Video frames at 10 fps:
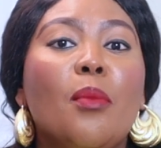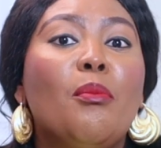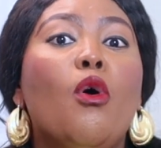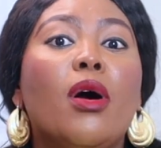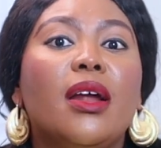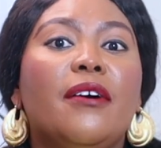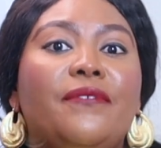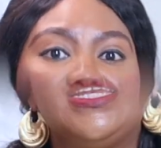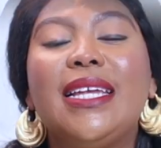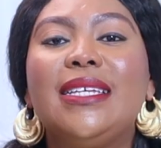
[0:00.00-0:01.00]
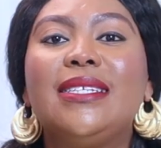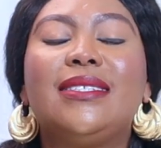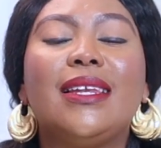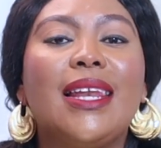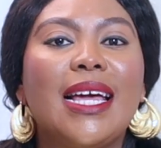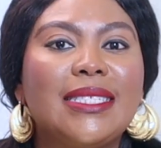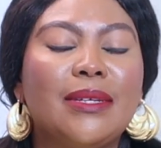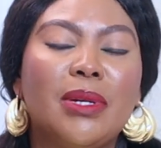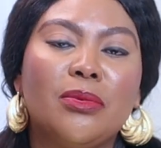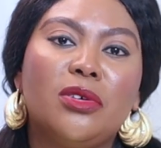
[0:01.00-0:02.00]
more lovely fun. Ladies, the last
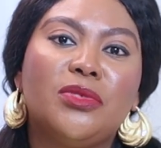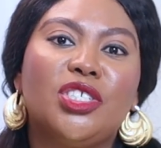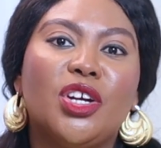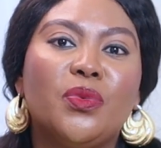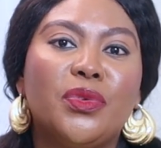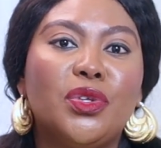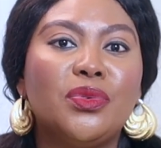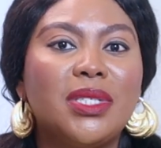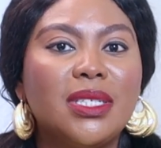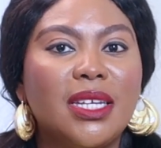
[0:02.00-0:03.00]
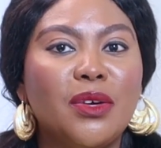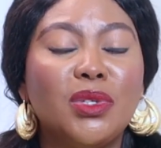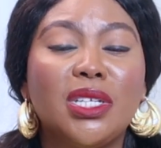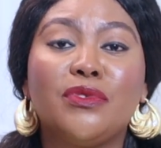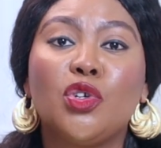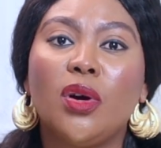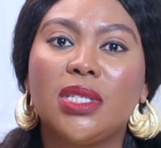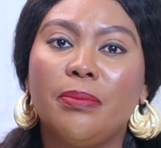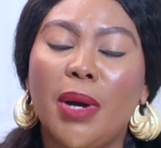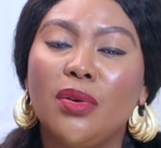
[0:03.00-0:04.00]
tip that I'm going to be sharing with you today, which I've
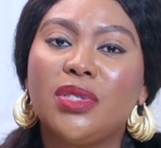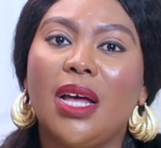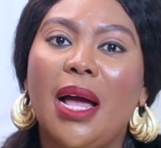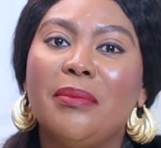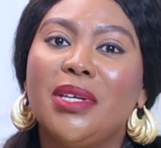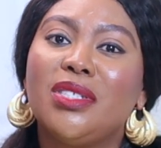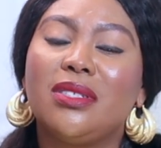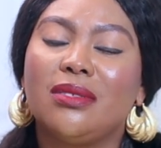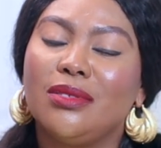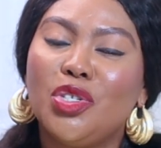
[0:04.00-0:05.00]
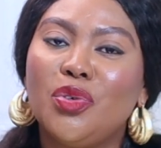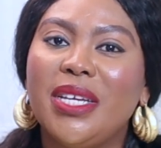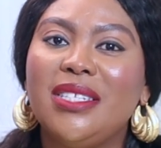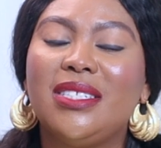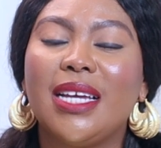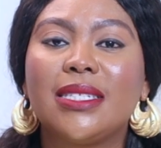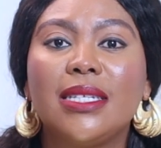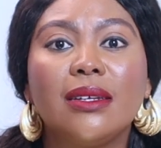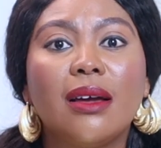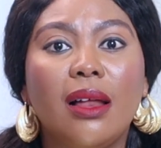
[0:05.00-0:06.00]
talked about, is, you know,
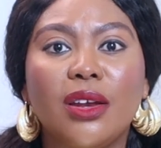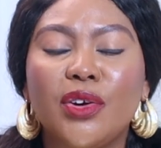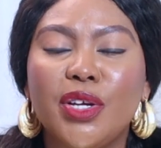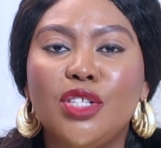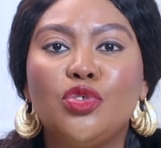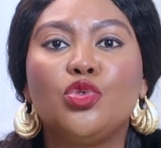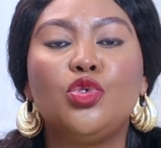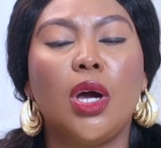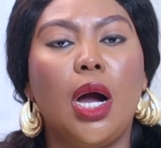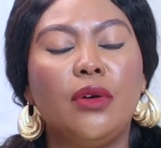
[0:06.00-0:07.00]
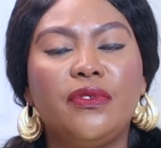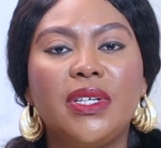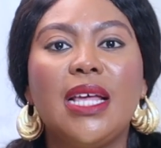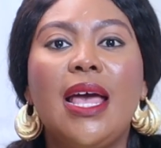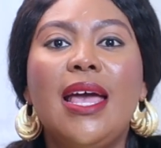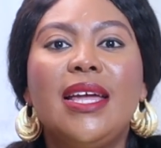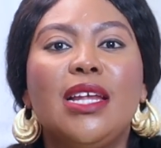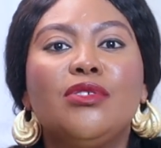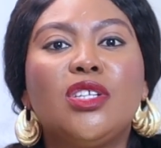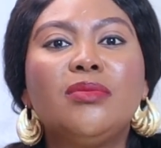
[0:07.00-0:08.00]
injecting color into your outfit.
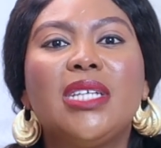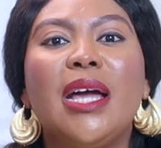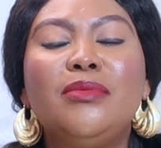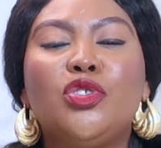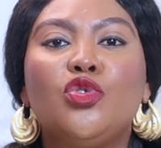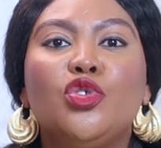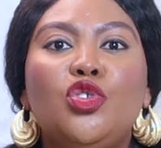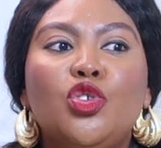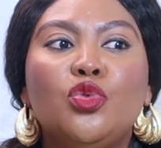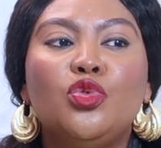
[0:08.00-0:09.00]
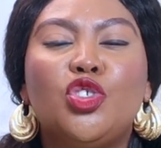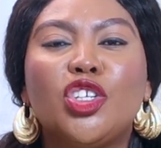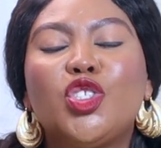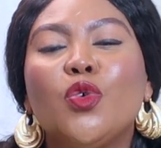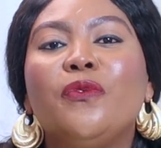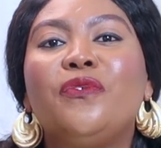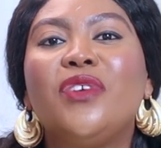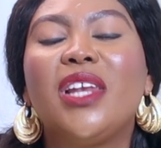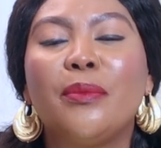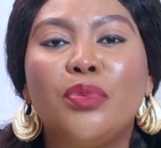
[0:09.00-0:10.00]
Now sometimes you just don't
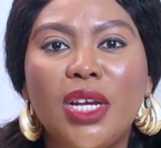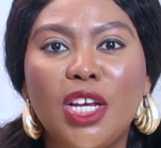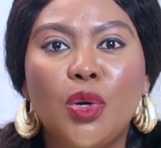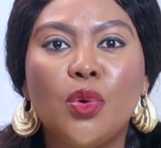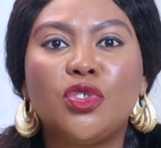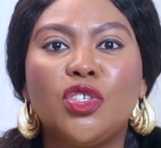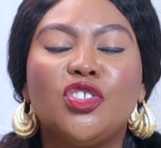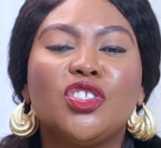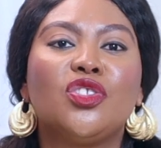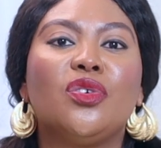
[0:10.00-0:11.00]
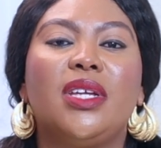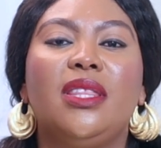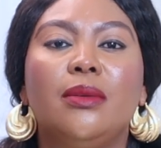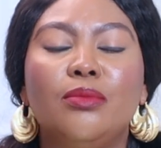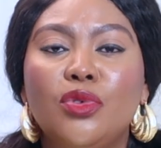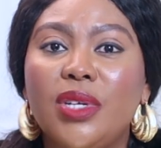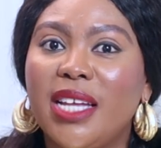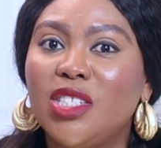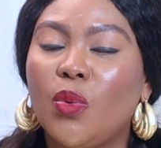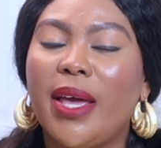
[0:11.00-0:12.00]
feel like pulling looks, you're just not in the mood,
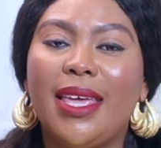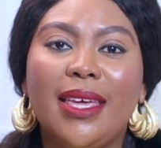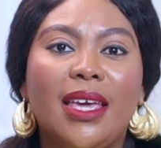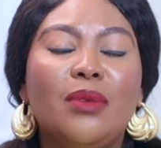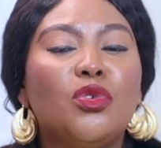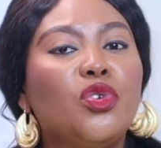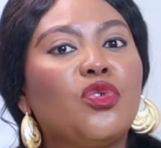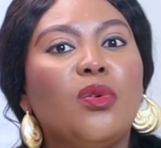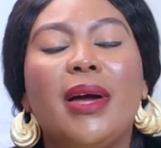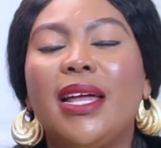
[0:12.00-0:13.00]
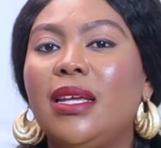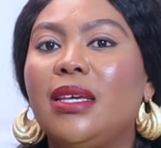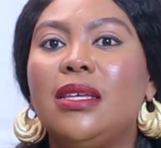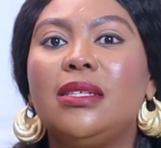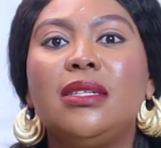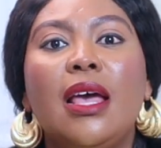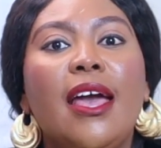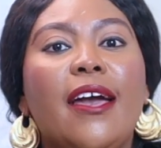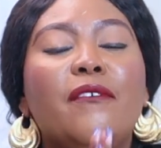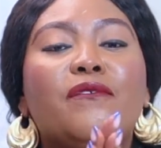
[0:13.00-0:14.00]
hence why again monochromatic is
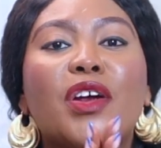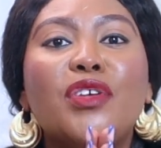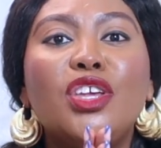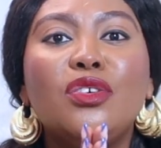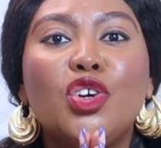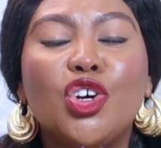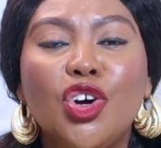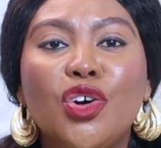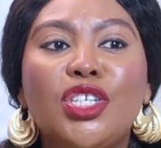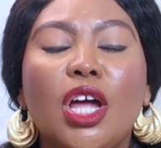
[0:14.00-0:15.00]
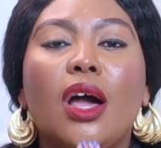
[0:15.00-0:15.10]
a very good